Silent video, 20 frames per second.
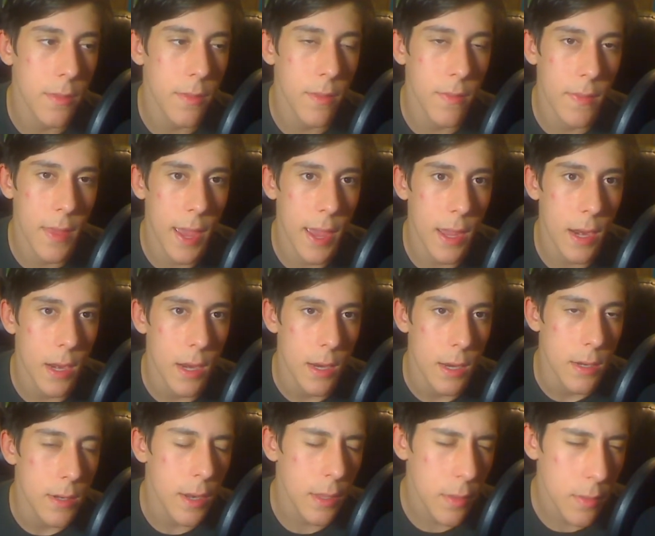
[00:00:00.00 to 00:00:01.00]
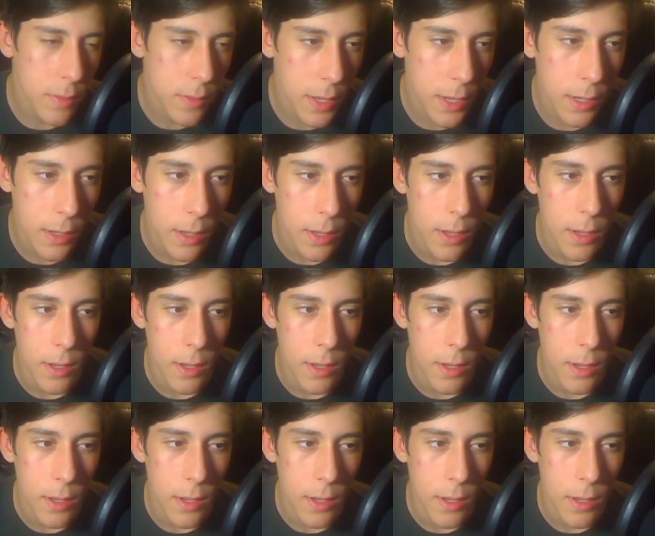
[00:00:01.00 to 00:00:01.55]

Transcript: than that, another thing,